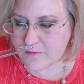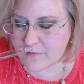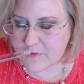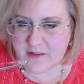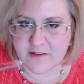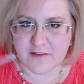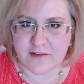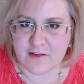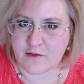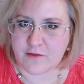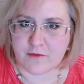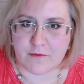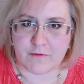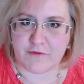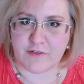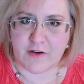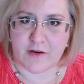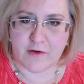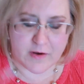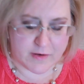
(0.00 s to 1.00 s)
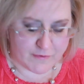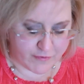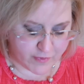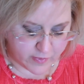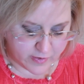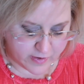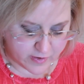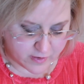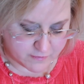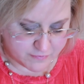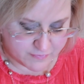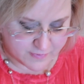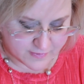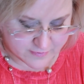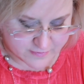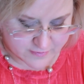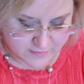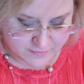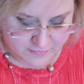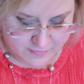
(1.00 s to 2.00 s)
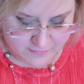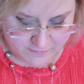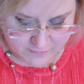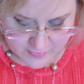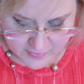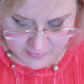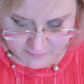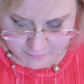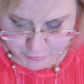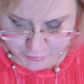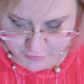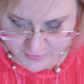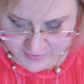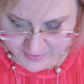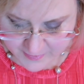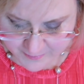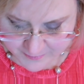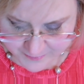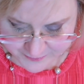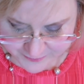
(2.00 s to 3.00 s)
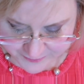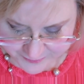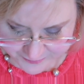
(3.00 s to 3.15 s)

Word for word: This is very, very unoffensive, very pretty.